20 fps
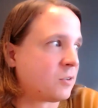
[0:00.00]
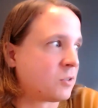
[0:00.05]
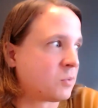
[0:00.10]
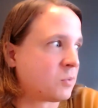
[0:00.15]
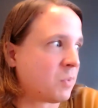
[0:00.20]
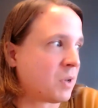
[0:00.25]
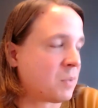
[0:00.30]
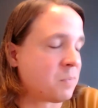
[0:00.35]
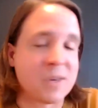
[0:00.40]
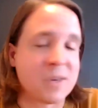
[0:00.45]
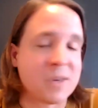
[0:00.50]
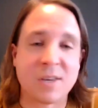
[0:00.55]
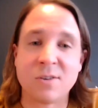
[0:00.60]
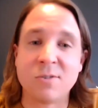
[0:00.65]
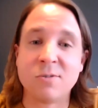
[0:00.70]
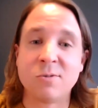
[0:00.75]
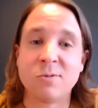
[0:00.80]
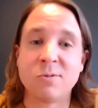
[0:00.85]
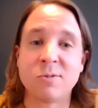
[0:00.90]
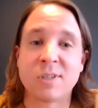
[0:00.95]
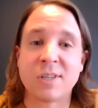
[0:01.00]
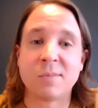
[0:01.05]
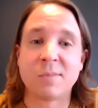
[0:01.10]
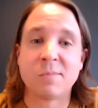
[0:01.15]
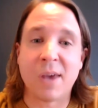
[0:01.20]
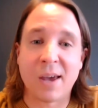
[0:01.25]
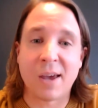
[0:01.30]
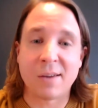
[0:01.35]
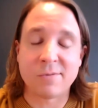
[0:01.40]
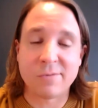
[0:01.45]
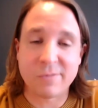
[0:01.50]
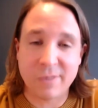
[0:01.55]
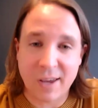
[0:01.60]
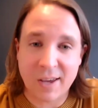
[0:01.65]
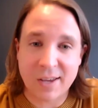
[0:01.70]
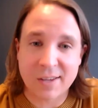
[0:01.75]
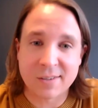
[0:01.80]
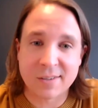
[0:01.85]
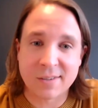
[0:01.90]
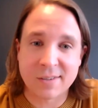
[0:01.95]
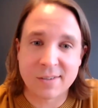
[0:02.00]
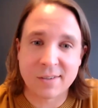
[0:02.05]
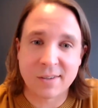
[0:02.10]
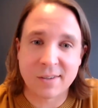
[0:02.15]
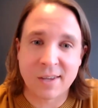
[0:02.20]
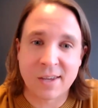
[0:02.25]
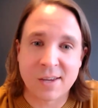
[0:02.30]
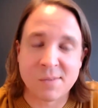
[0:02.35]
those might be used in bad faith